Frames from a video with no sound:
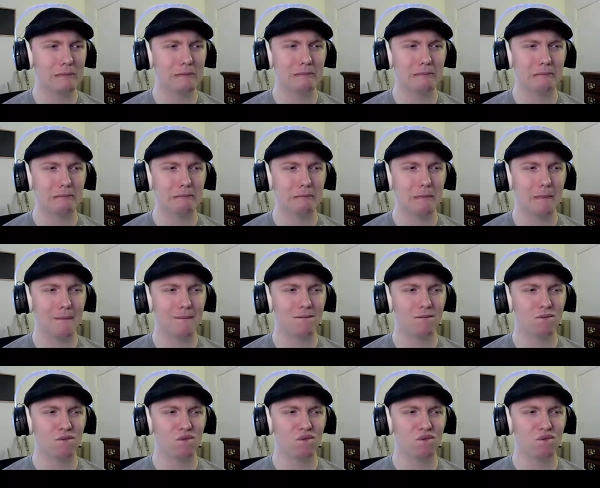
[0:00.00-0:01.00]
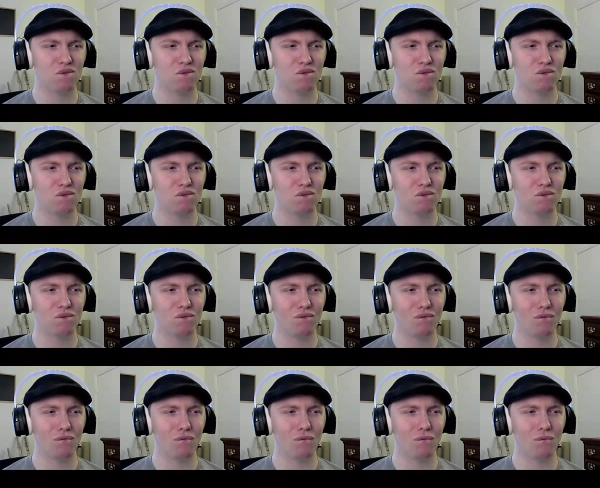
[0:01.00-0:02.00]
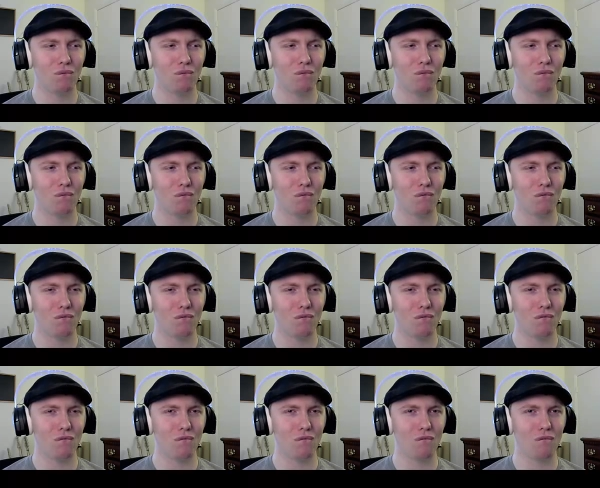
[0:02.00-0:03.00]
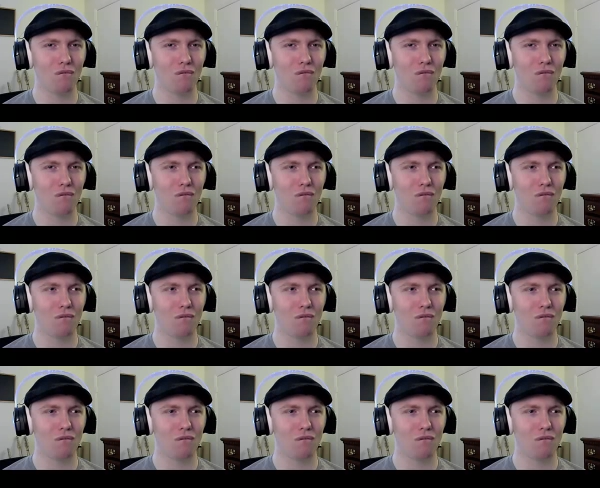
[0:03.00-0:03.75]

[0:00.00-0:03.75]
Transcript: Nothing is said.